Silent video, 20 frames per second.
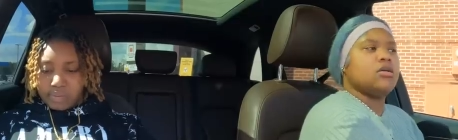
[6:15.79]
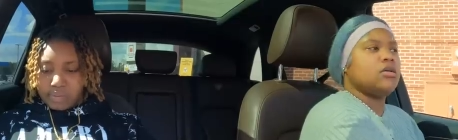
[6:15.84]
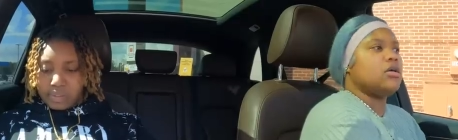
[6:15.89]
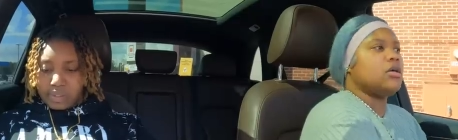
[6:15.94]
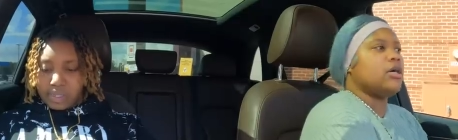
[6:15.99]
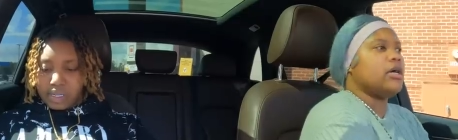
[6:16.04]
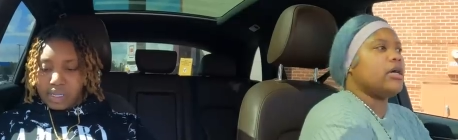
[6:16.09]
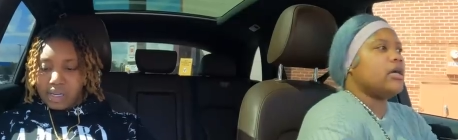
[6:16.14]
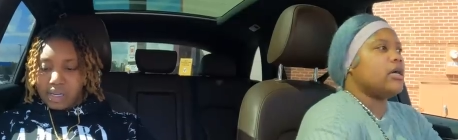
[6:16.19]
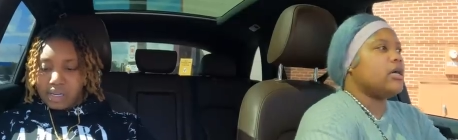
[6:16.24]

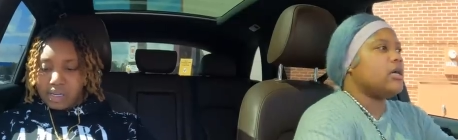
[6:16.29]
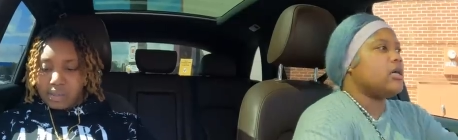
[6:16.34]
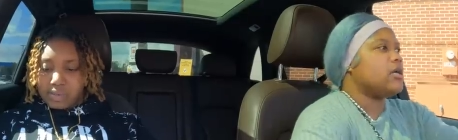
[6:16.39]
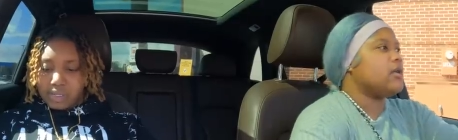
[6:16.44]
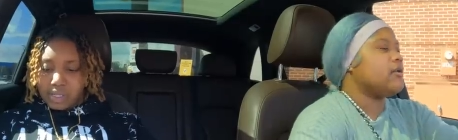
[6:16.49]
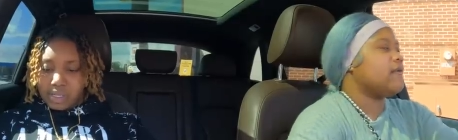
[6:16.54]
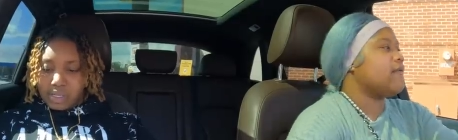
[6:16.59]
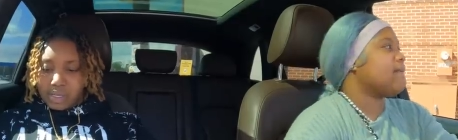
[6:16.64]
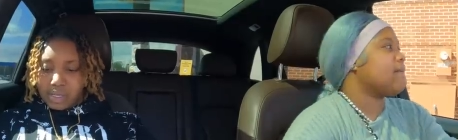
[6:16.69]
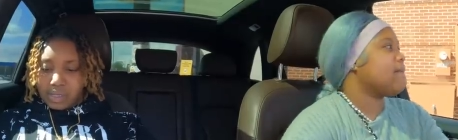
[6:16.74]
Speaker 1: Damn,
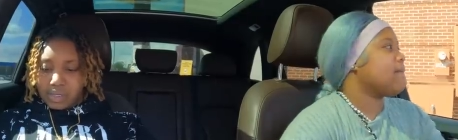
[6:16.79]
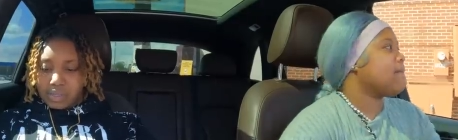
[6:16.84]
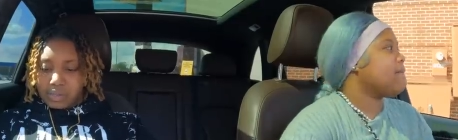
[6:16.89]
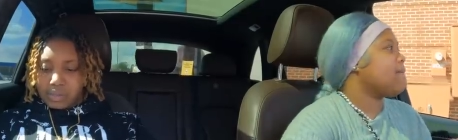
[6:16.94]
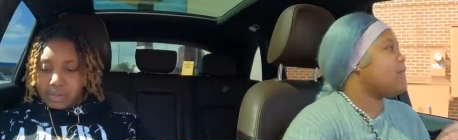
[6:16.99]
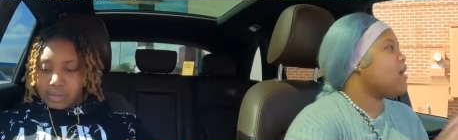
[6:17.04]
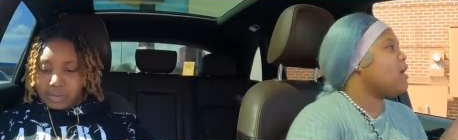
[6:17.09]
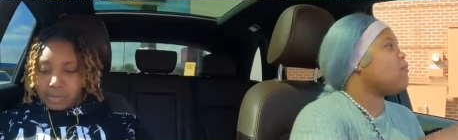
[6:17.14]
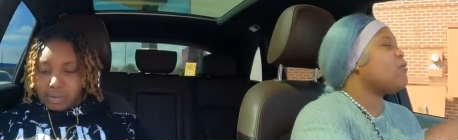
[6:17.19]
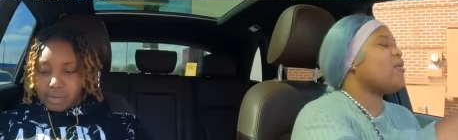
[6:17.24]
dog.
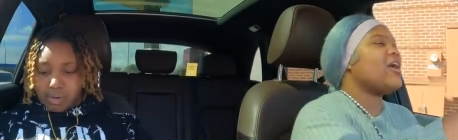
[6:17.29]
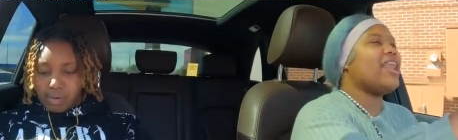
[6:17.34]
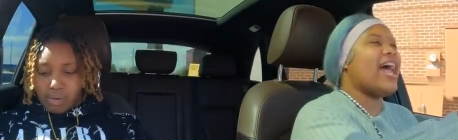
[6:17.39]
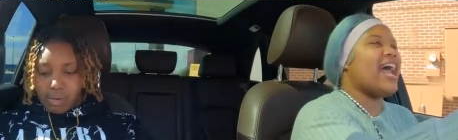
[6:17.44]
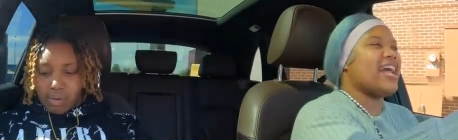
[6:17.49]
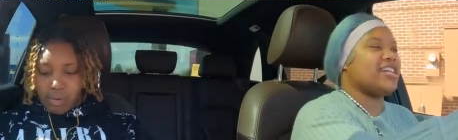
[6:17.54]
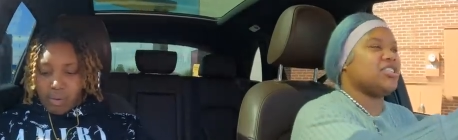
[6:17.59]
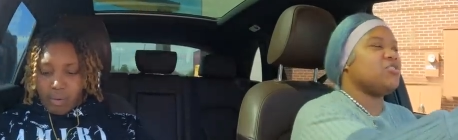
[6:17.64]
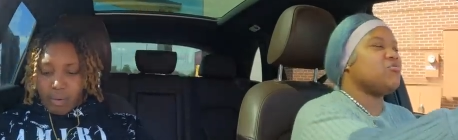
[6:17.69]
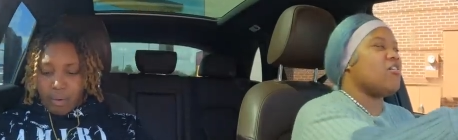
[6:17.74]
Oh,
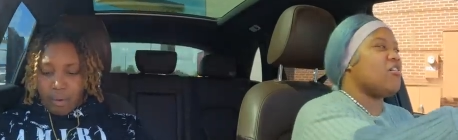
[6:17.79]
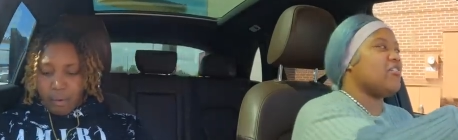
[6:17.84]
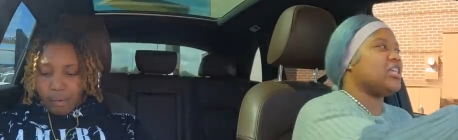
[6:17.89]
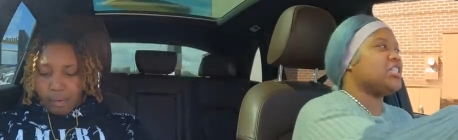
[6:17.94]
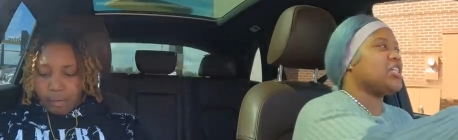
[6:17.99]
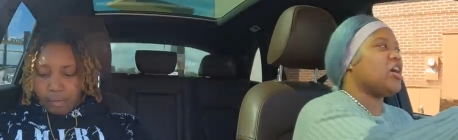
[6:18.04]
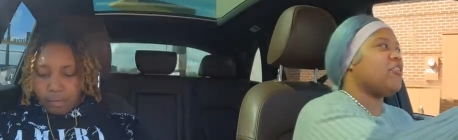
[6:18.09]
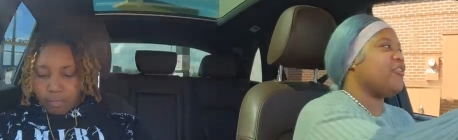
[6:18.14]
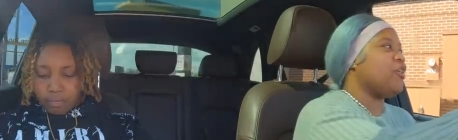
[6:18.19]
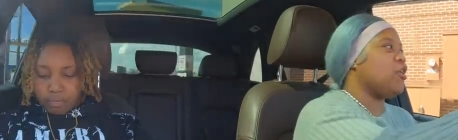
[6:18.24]
relax. You gonna get
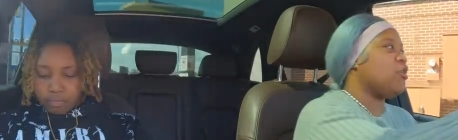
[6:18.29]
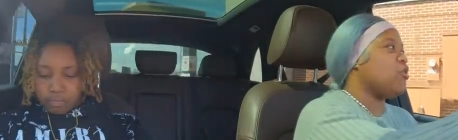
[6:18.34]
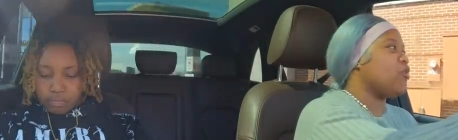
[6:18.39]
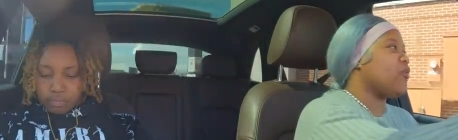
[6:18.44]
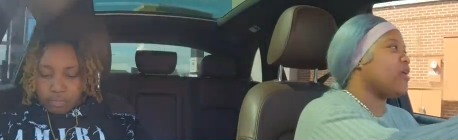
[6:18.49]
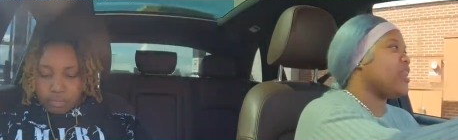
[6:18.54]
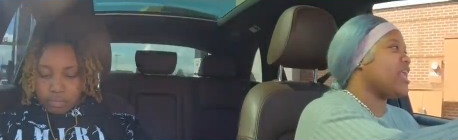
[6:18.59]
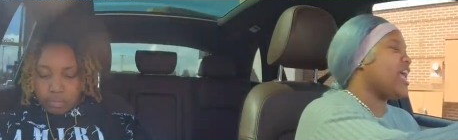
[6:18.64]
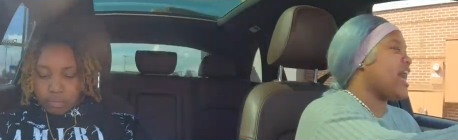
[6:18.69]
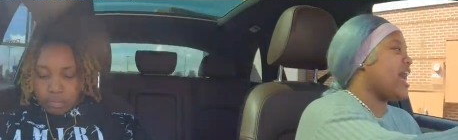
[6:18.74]
your food,
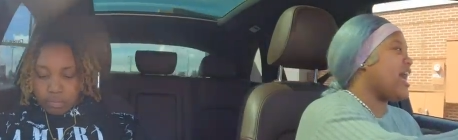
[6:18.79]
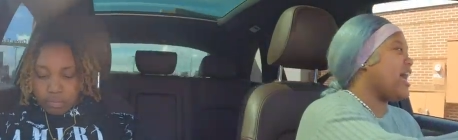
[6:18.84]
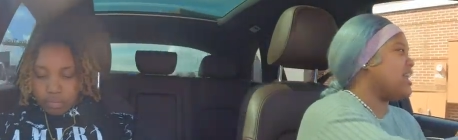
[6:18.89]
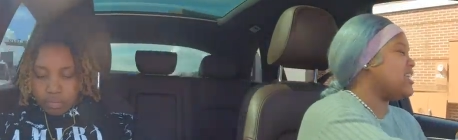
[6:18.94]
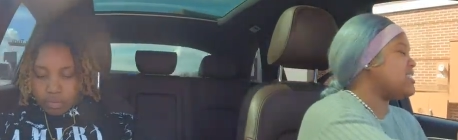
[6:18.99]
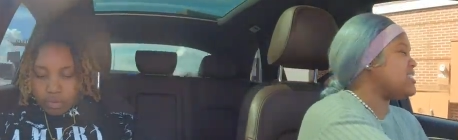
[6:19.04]
greedy ass.